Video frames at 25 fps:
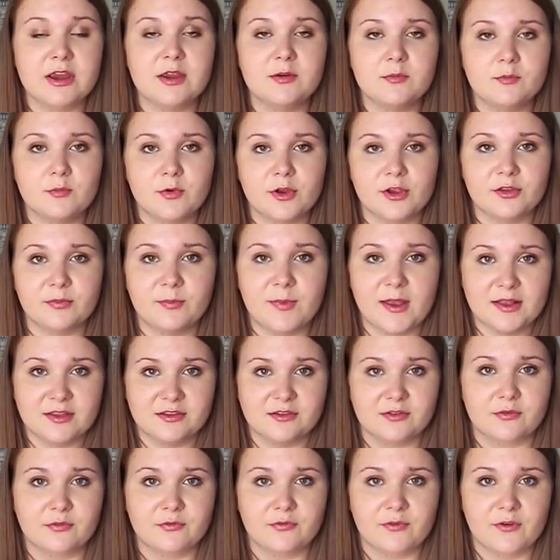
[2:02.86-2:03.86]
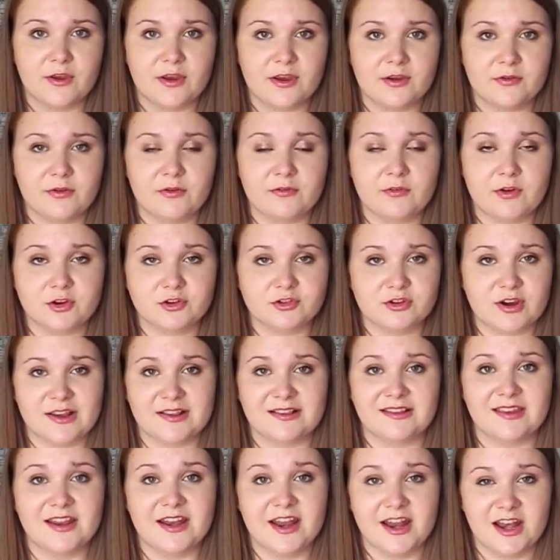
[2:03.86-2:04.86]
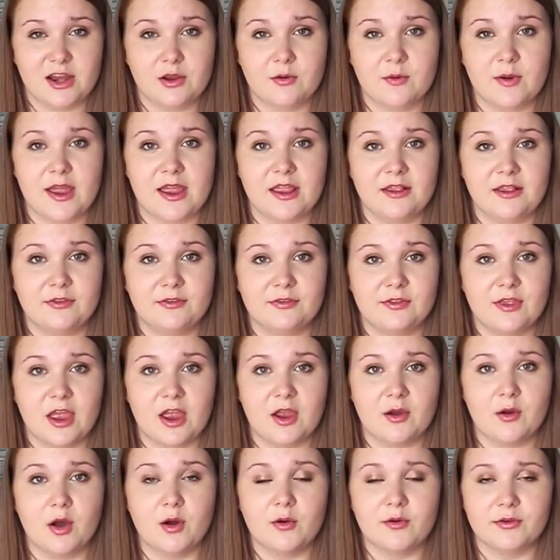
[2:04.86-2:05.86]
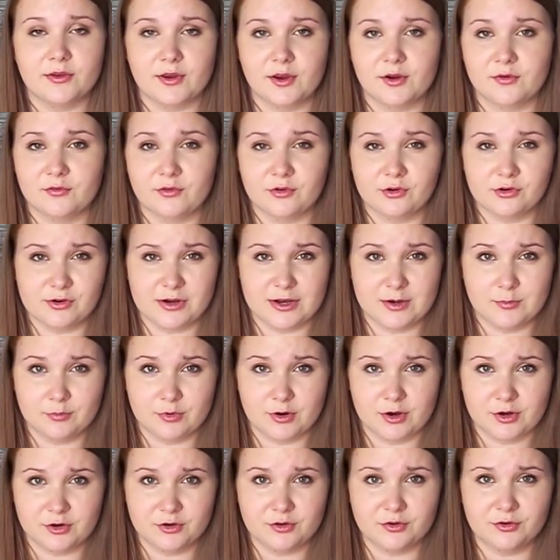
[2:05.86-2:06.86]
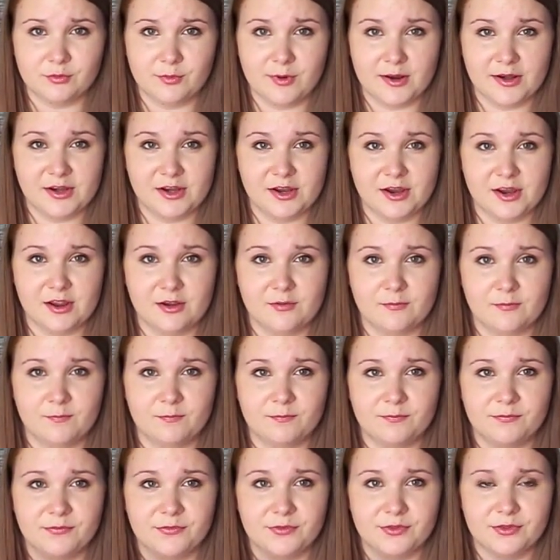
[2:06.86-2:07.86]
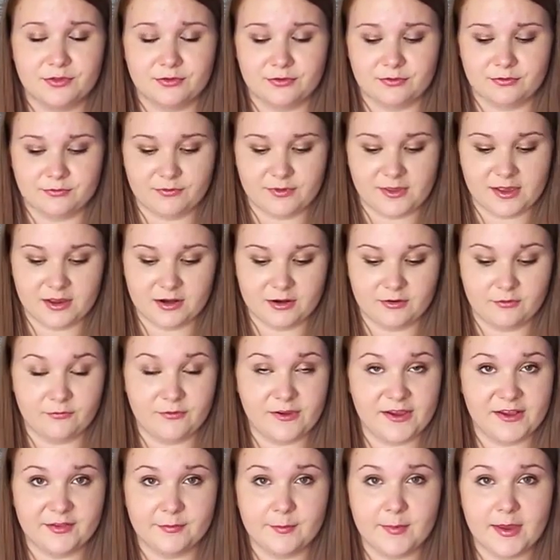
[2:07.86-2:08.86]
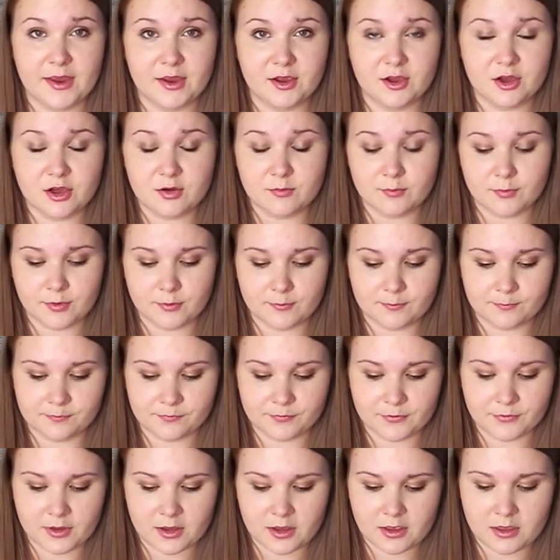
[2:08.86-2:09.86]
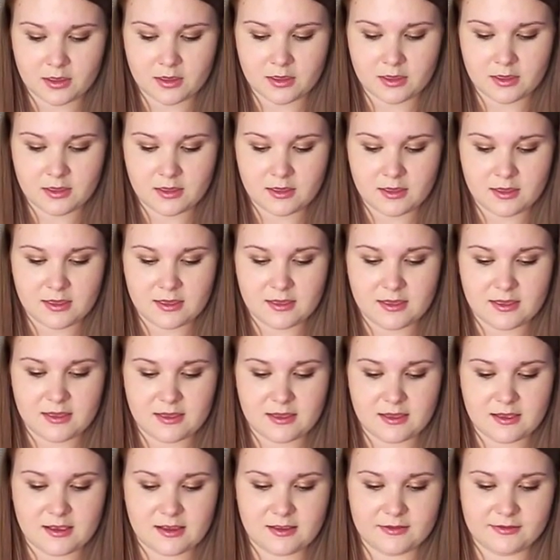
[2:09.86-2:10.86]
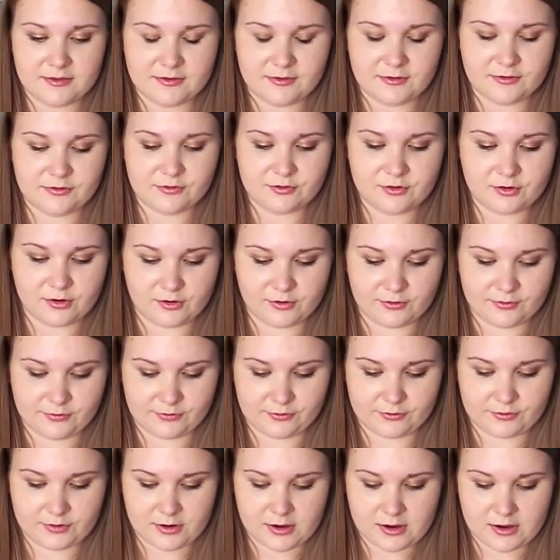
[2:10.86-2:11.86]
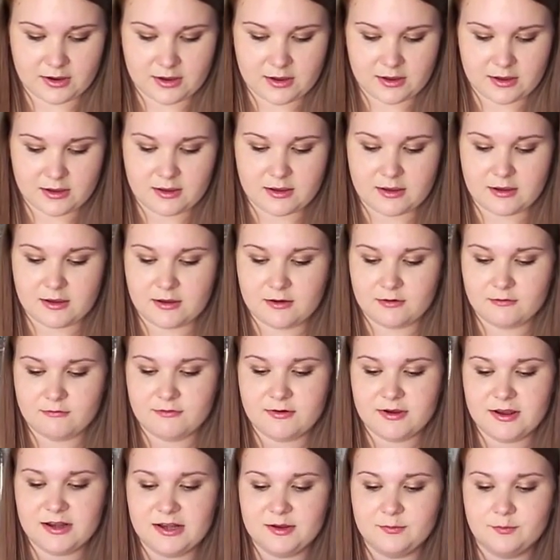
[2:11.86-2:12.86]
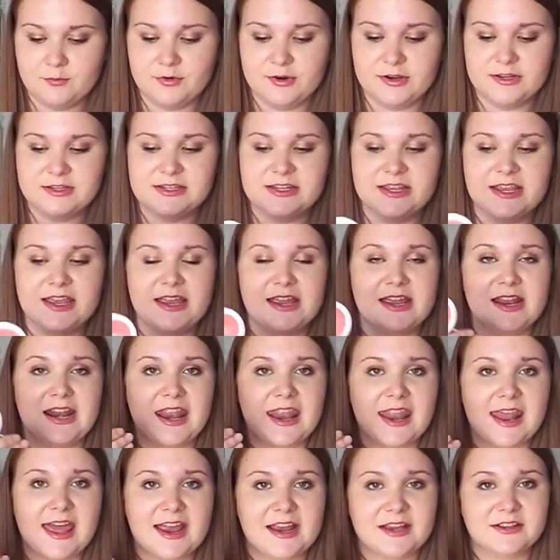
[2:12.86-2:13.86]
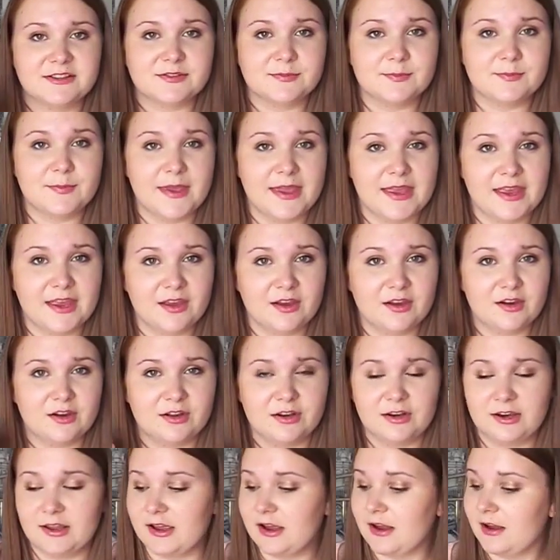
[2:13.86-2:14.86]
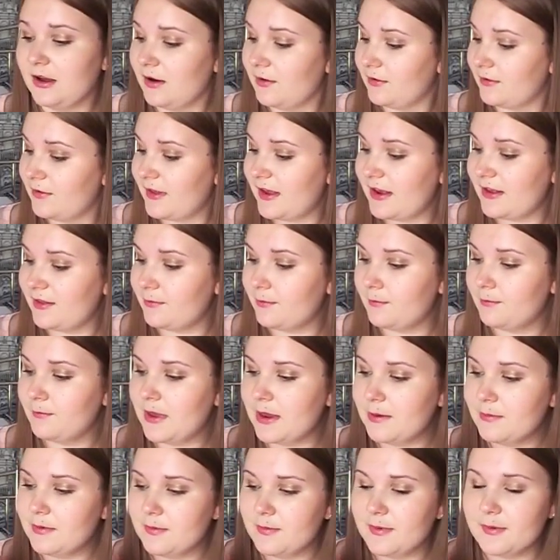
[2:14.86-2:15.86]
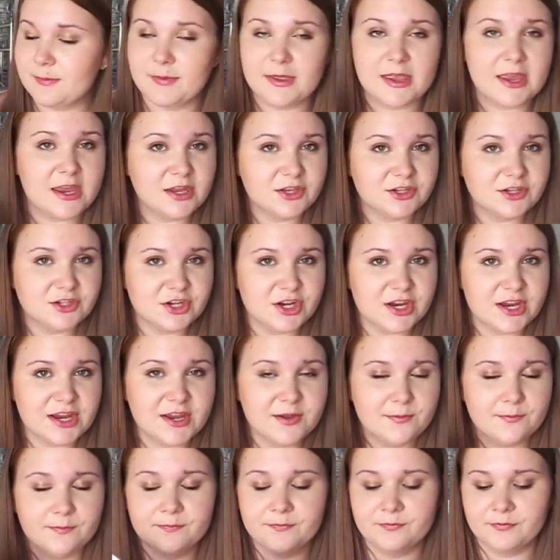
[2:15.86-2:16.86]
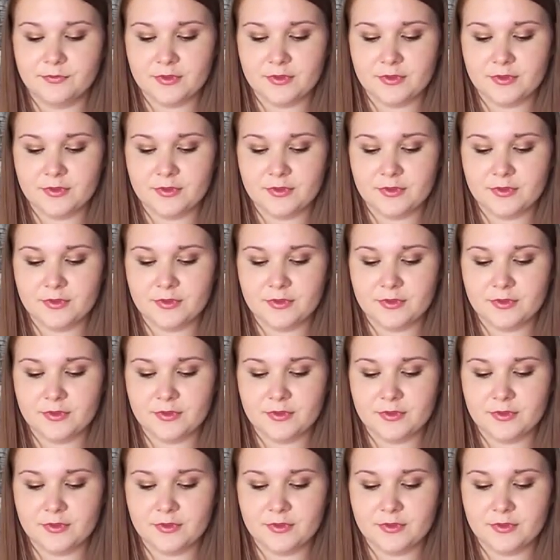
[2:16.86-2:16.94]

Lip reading: cream works better for if you've got dry skin anyway, so always go for a cream product when you're thinking of face makeup. And this is just a really pretty light pink colour. I would say maybe a bit peachy,